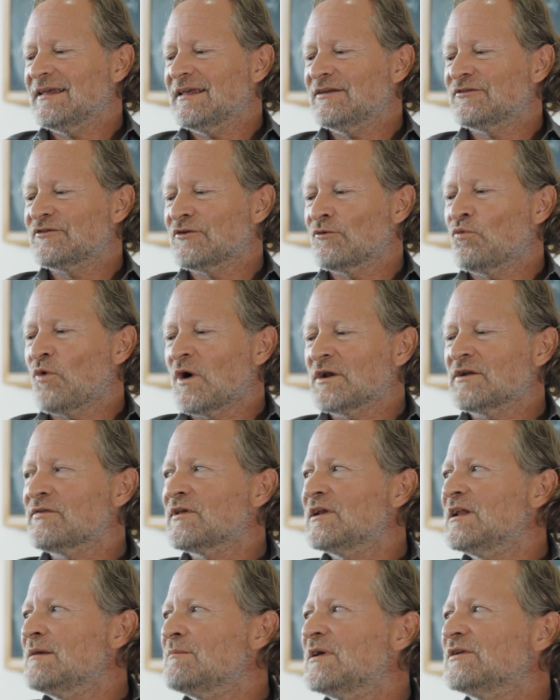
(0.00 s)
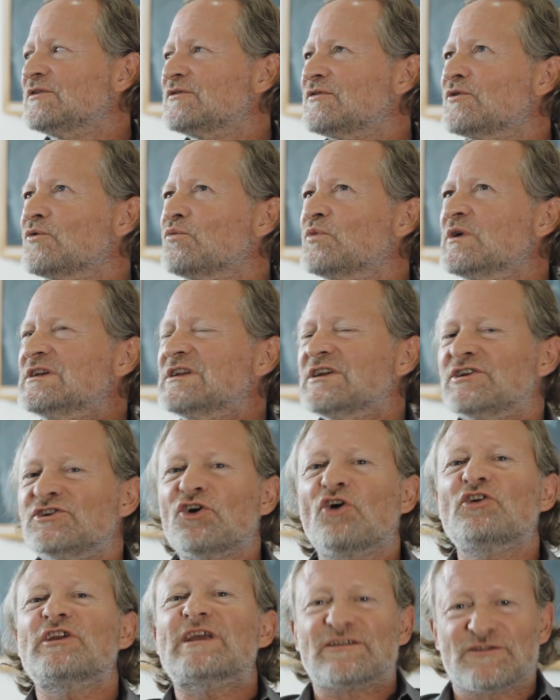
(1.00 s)
is that one of the limits that we did
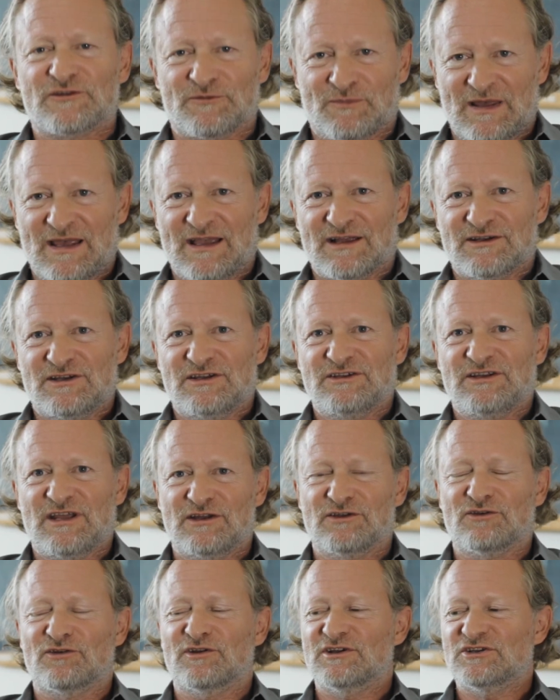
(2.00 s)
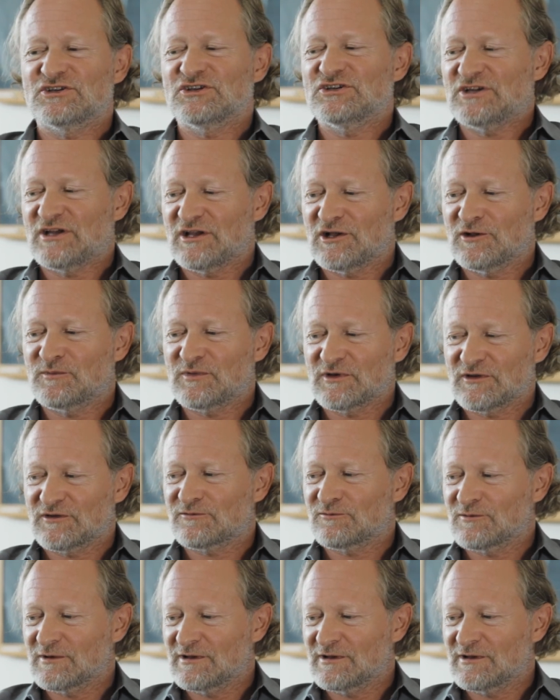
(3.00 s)
not expect technology to help us